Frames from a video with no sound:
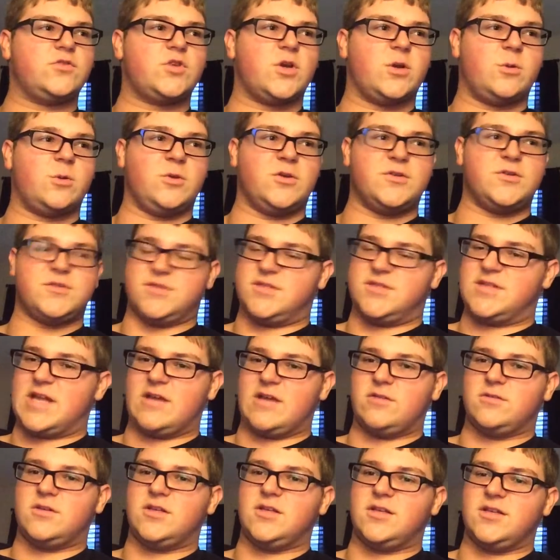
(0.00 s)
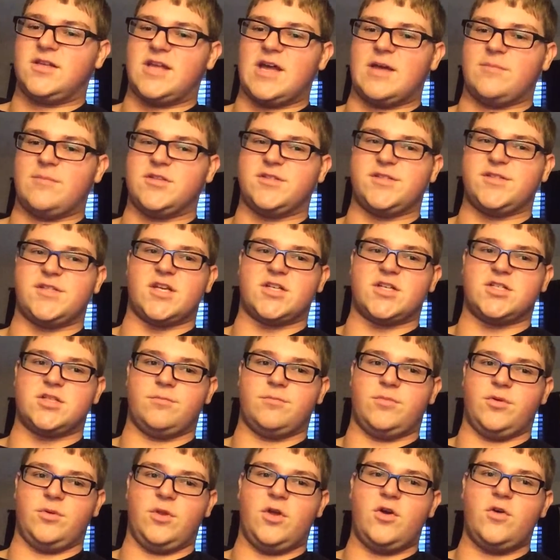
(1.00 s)
trailers down in the comments
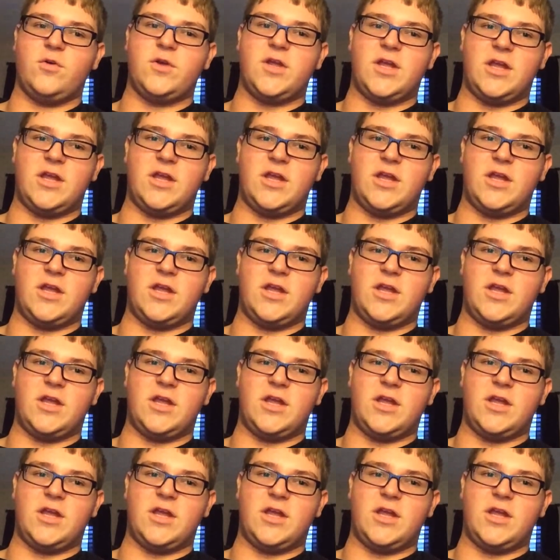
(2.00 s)
section below.